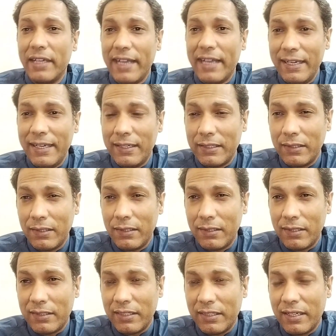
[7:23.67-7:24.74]

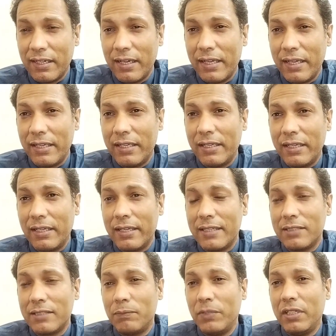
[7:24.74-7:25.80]
enter Tigray
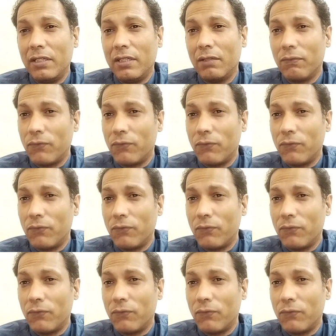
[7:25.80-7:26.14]
has been